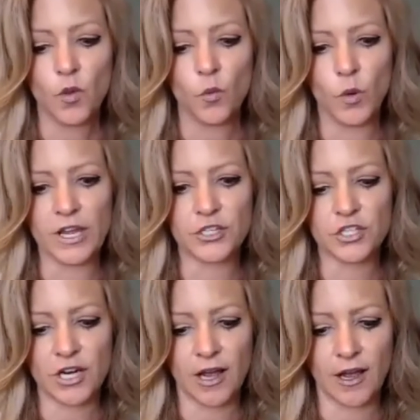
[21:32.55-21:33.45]

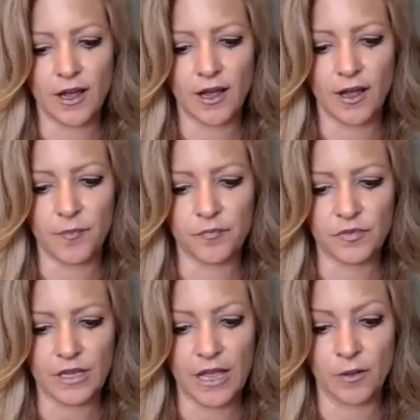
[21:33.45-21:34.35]
which I'm
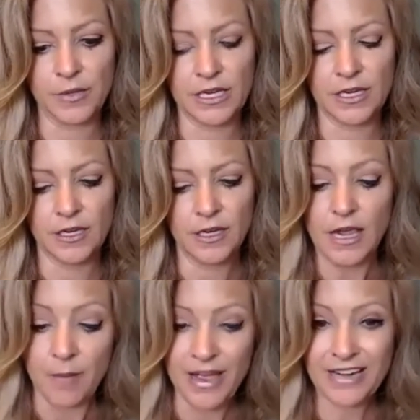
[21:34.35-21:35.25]

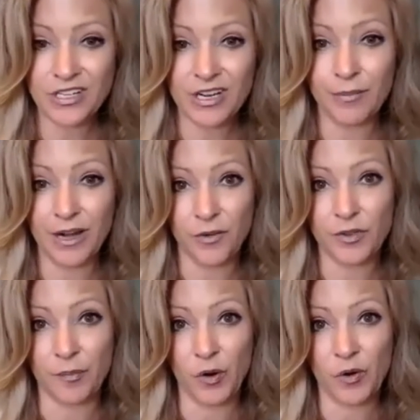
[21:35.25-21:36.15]
actually coming out with
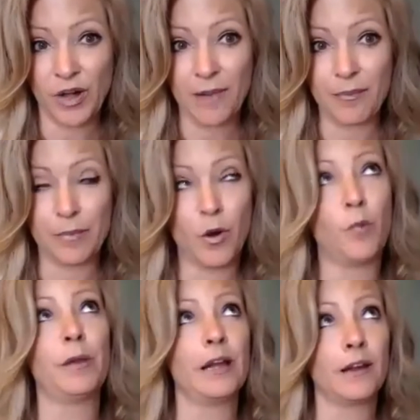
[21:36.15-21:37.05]
a program. I'm
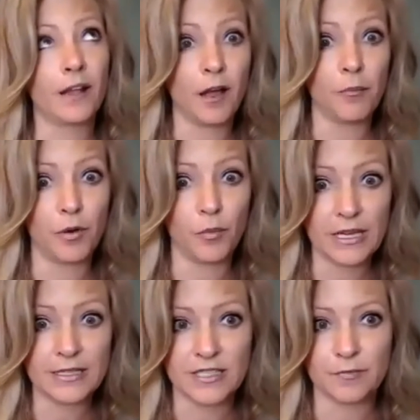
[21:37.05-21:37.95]
hoping in a couple of
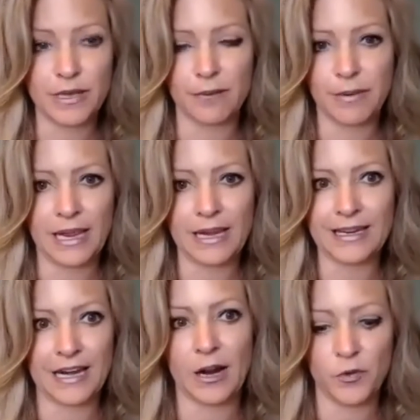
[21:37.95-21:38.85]
weeks. It's been a pain to
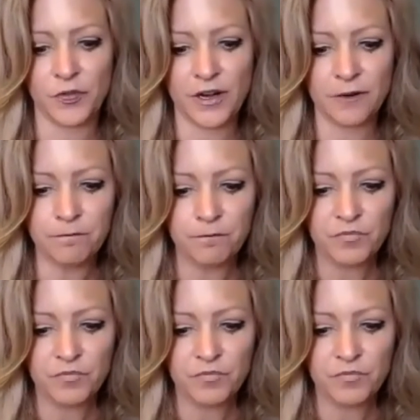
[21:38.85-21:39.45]
get out there.